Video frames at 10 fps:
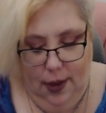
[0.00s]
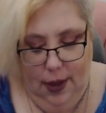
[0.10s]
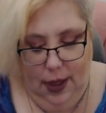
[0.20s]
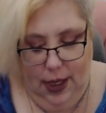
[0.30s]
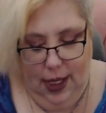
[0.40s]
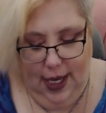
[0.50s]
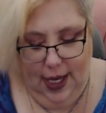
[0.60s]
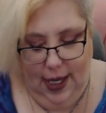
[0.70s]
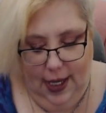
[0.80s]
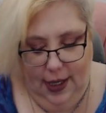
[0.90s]

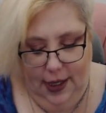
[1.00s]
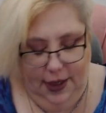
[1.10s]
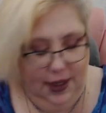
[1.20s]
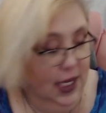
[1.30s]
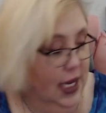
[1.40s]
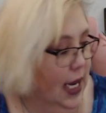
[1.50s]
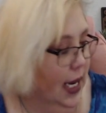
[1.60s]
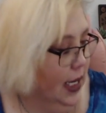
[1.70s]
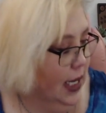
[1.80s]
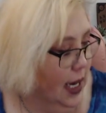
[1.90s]
yeah, here's the Knight
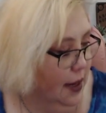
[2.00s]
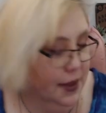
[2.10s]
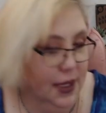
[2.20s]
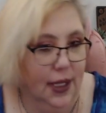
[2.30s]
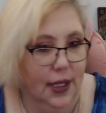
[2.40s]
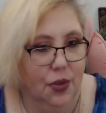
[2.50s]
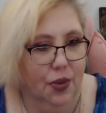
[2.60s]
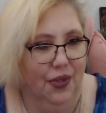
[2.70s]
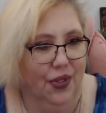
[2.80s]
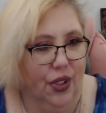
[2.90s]
of Cups, and it's
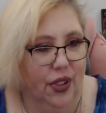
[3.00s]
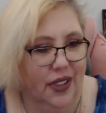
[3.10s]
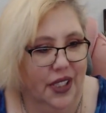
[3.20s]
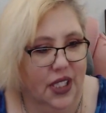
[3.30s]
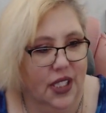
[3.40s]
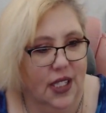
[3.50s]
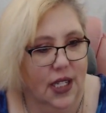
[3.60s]
reversed.